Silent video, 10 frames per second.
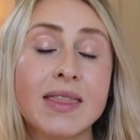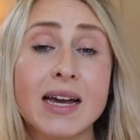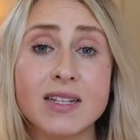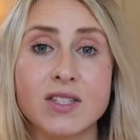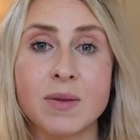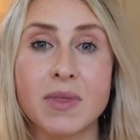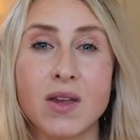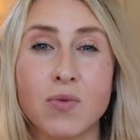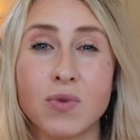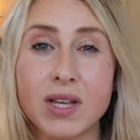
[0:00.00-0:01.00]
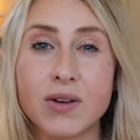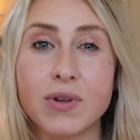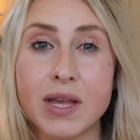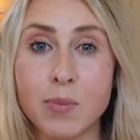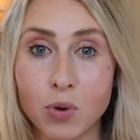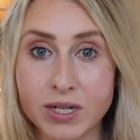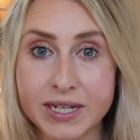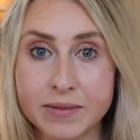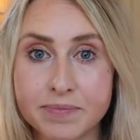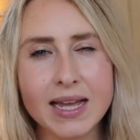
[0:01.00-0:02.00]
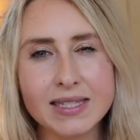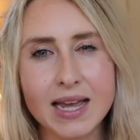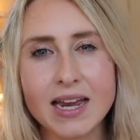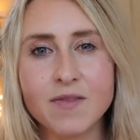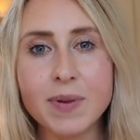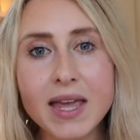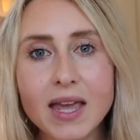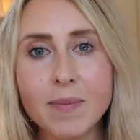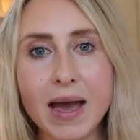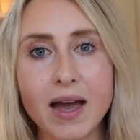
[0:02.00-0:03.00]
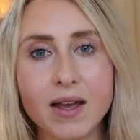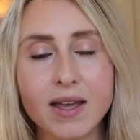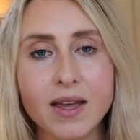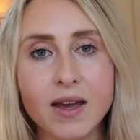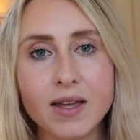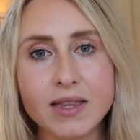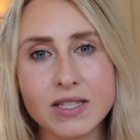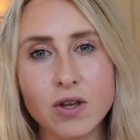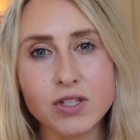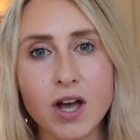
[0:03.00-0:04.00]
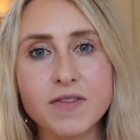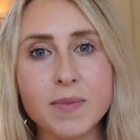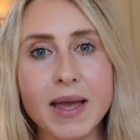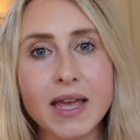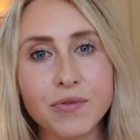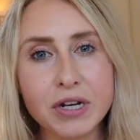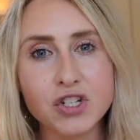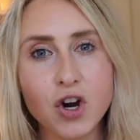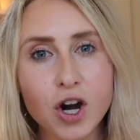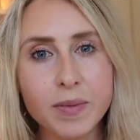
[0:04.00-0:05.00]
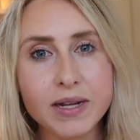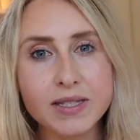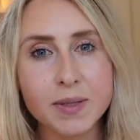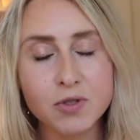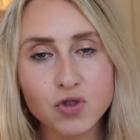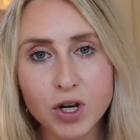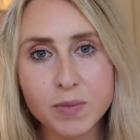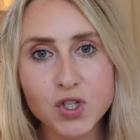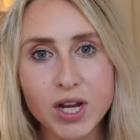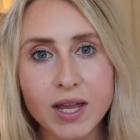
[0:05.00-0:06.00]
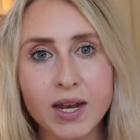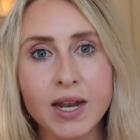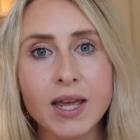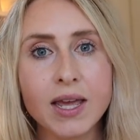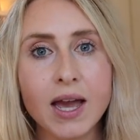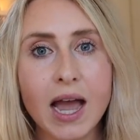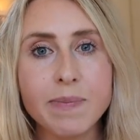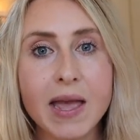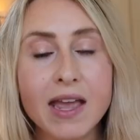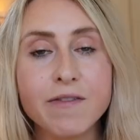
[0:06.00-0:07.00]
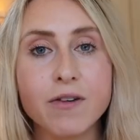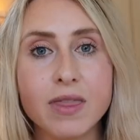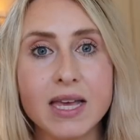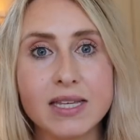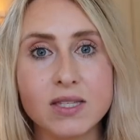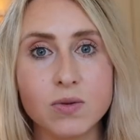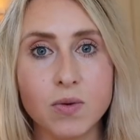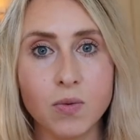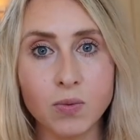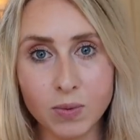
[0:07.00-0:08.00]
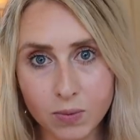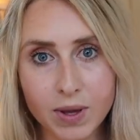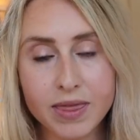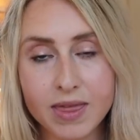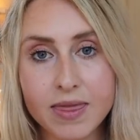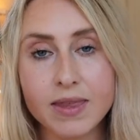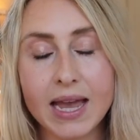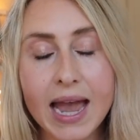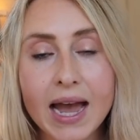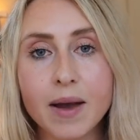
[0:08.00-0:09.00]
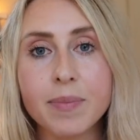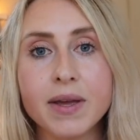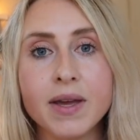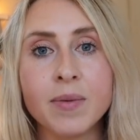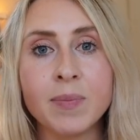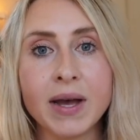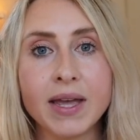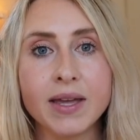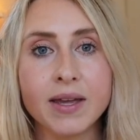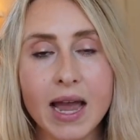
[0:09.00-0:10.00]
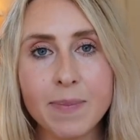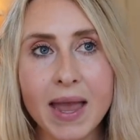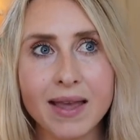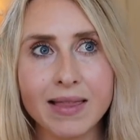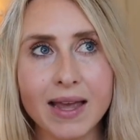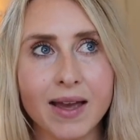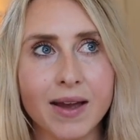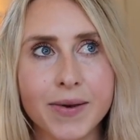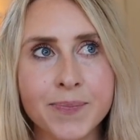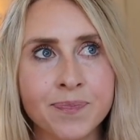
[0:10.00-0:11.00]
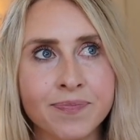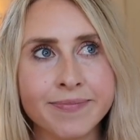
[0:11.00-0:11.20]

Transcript: that is something really, really important. And to kind of piggyback, this goes off to my InReach Garmin subscription. I paid for this within the app, but I paid like a,